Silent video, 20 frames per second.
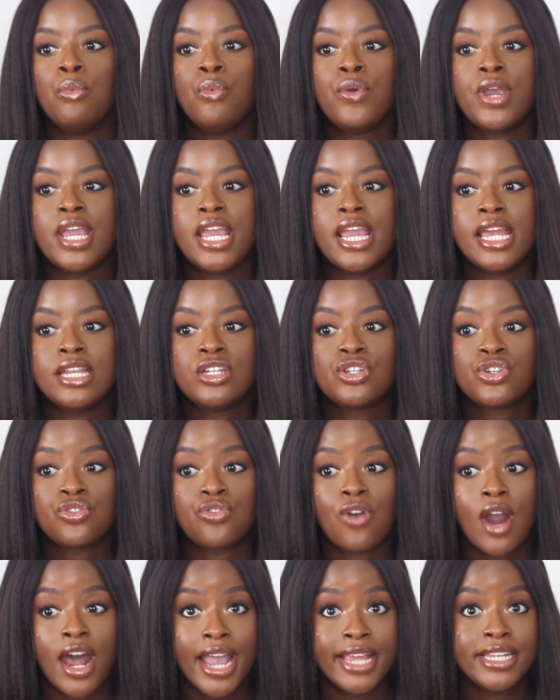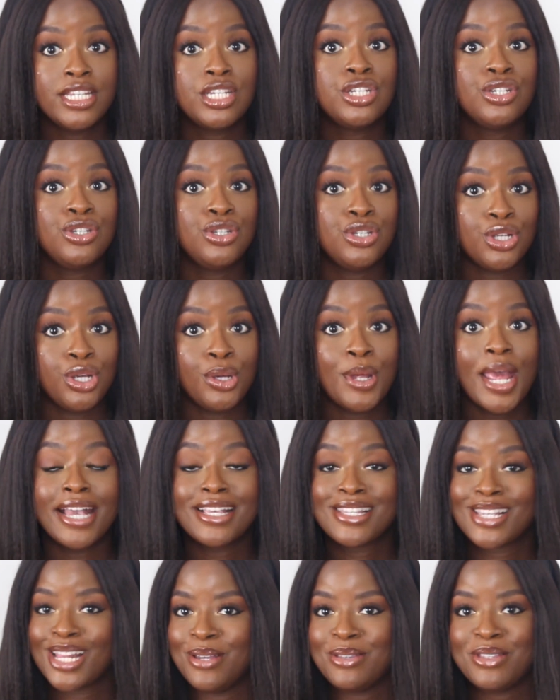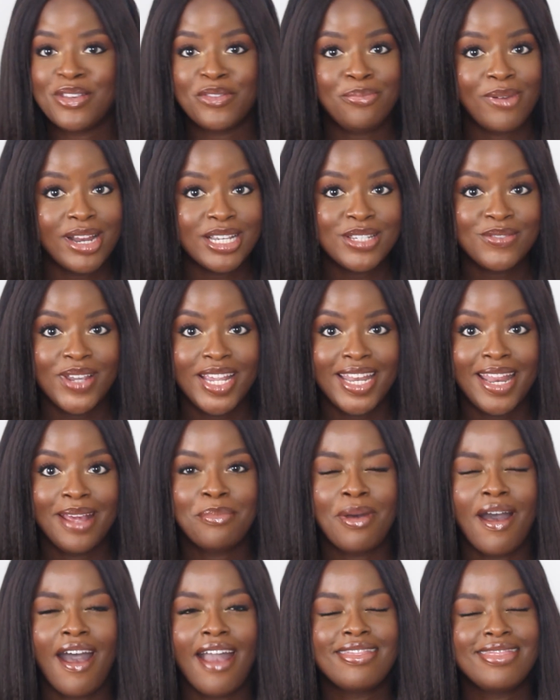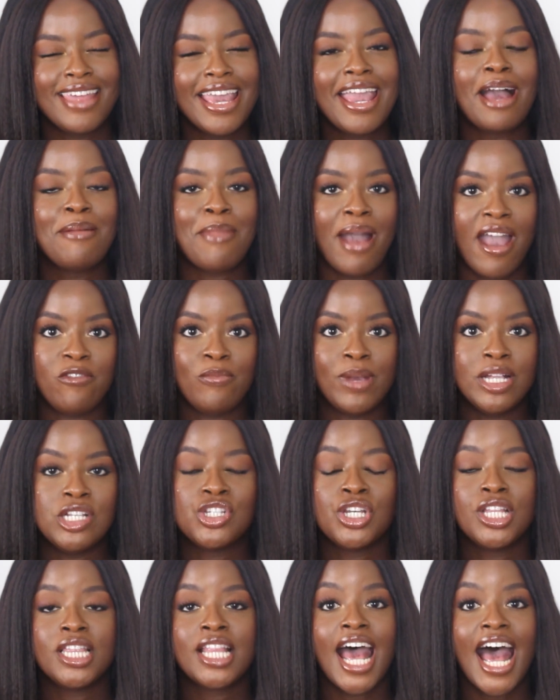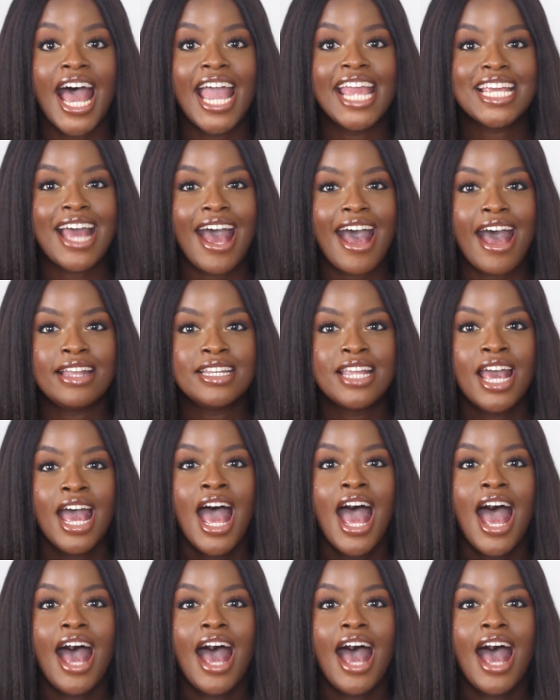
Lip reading: We tried to do exclusive breastfeeding, but I think I might have mentioned that I had